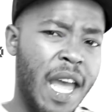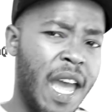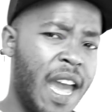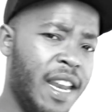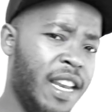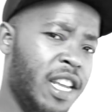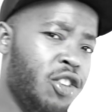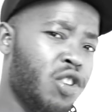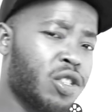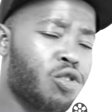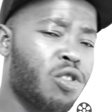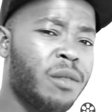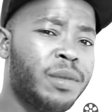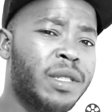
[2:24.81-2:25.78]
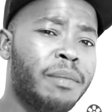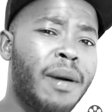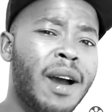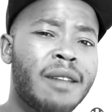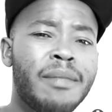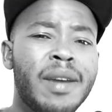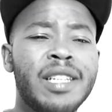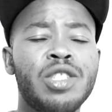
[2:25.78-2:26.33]
And in your script
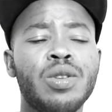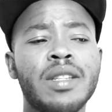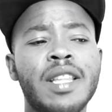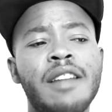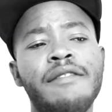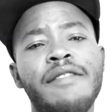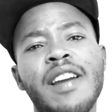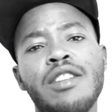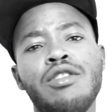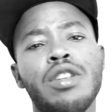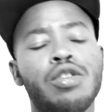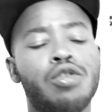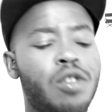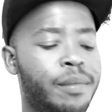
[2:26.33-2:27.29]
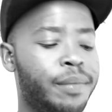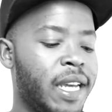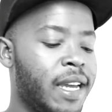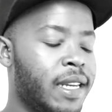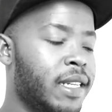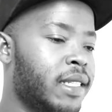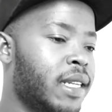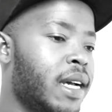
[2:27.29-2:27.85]
department, you'll then find your script
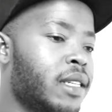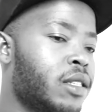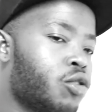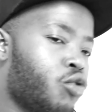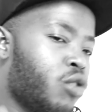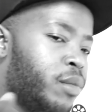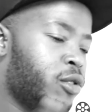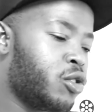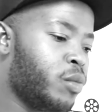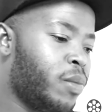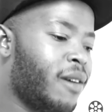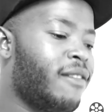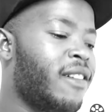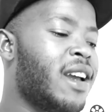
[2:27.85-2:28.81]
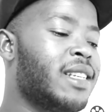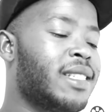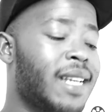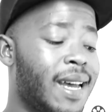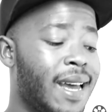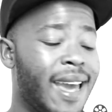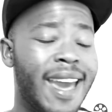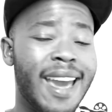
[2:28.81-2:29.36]
editor, script
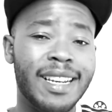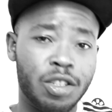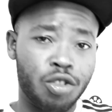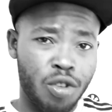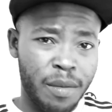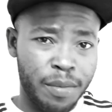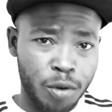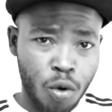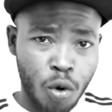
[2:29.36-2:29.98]
supervisor, and script